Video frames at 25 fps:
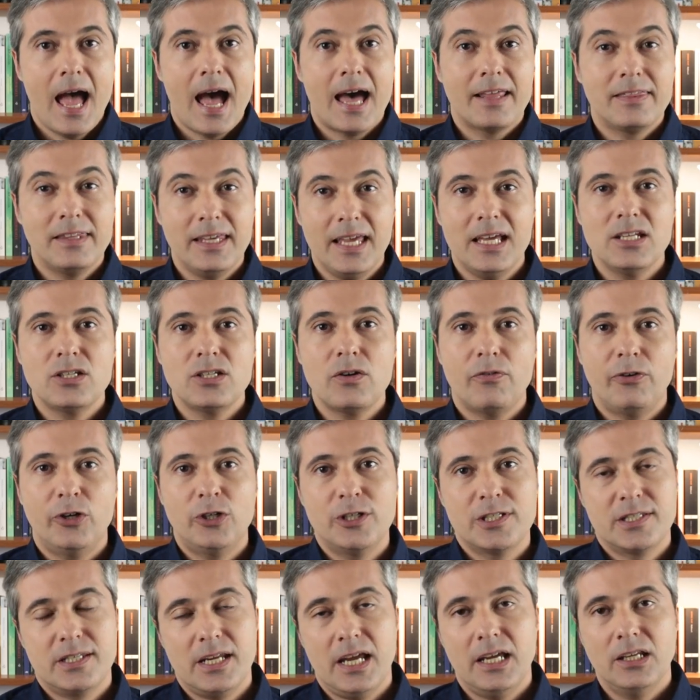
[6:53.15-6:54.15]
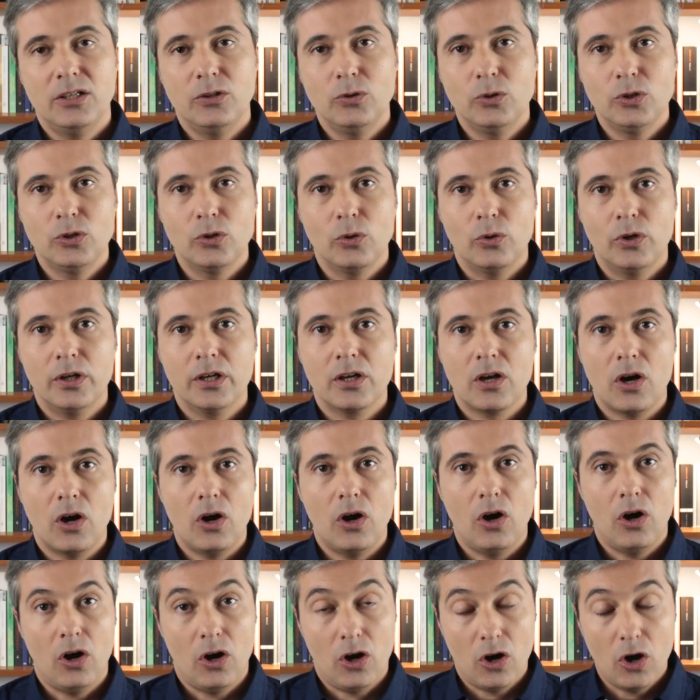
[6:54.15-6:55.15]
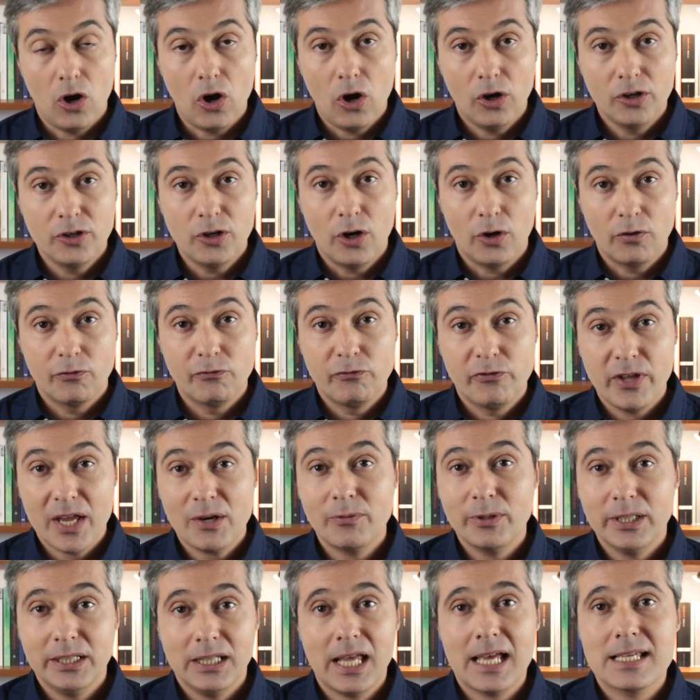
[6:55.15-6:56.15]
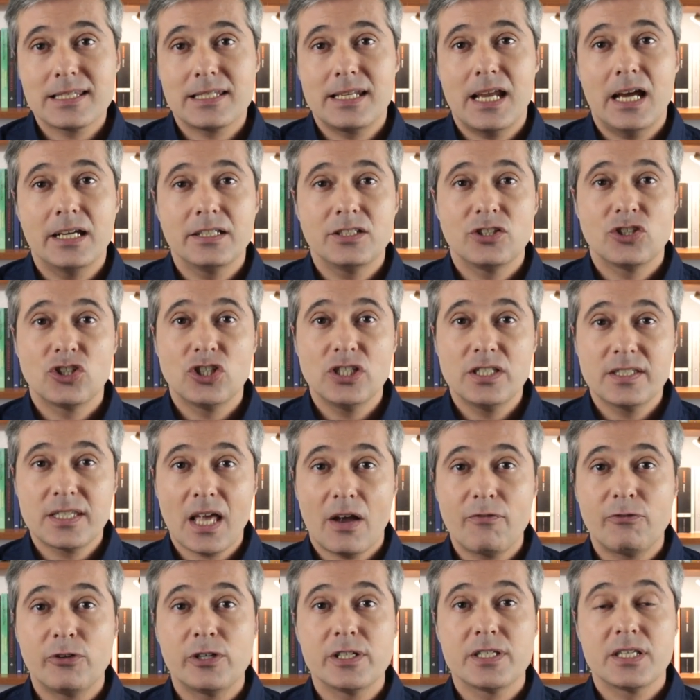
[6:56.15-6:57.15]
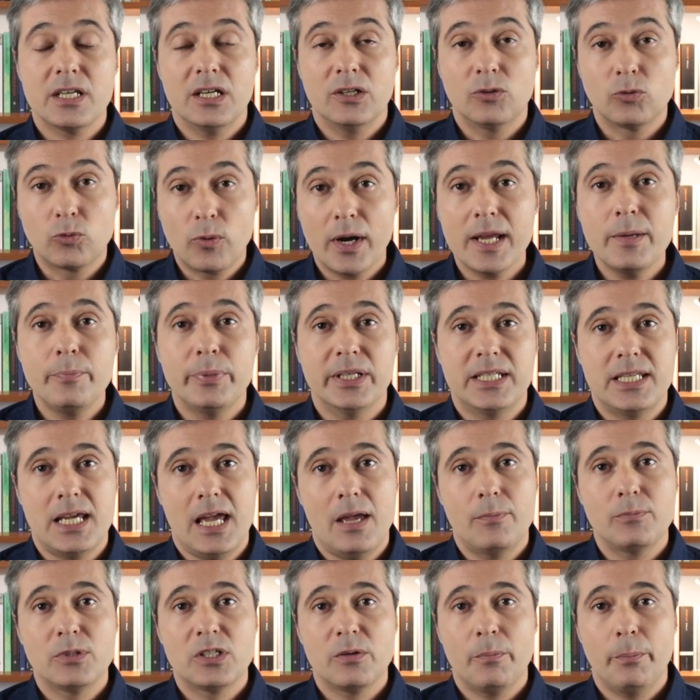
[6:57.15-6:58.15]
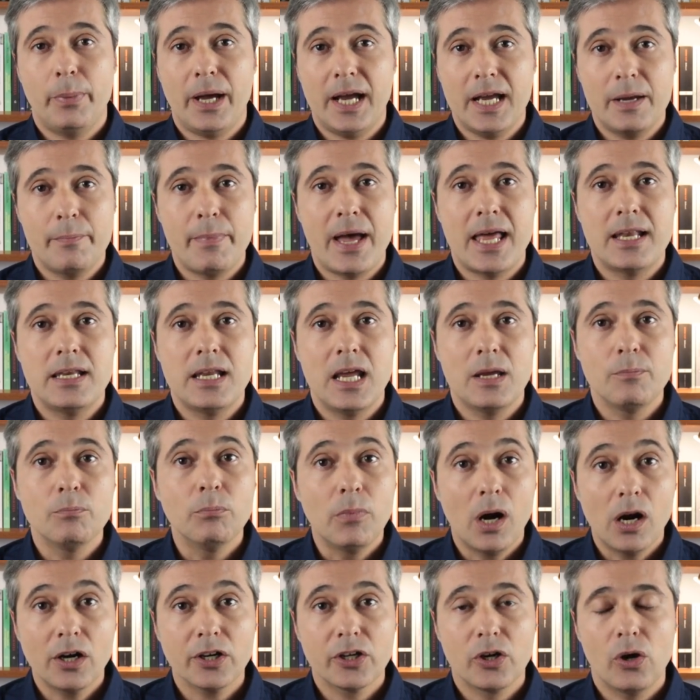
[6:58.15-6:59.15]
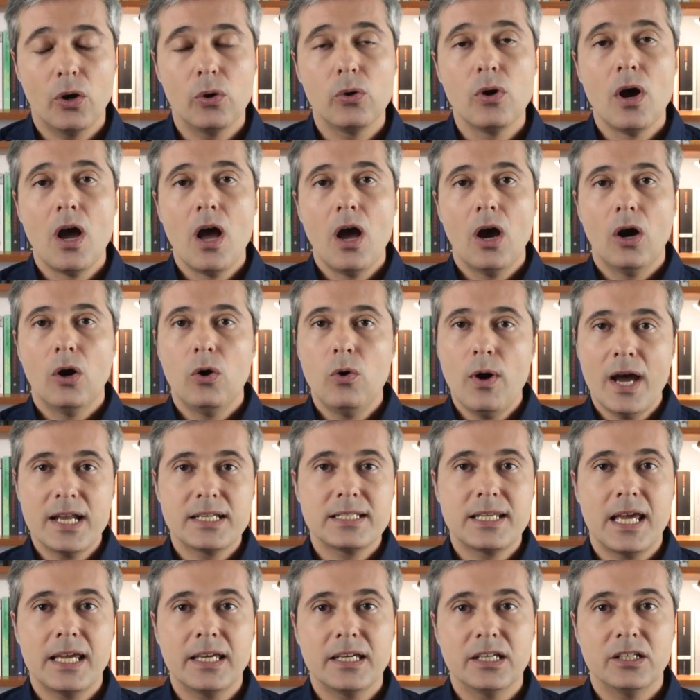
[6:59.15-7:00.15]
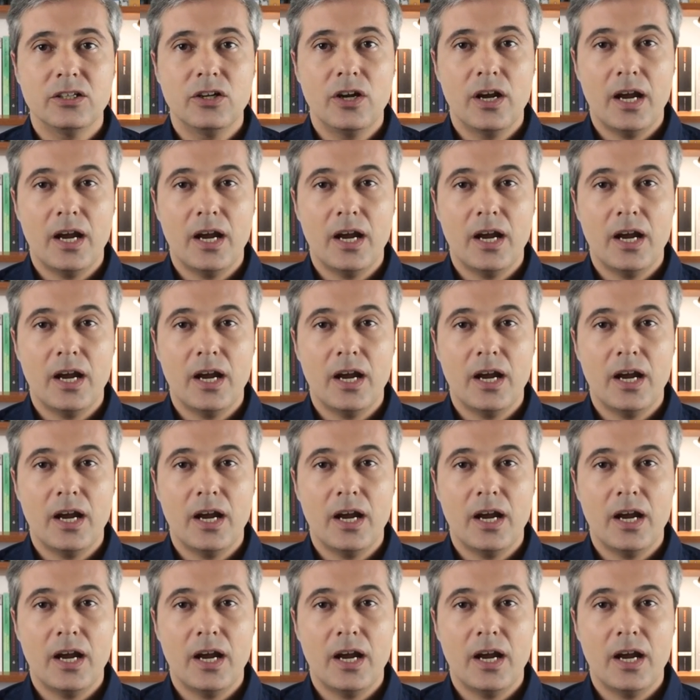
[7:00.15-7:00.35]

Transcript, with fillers: At the end of her stay in New York, on her very last night, she suffers a rape attempt by a man named Marco, who had taken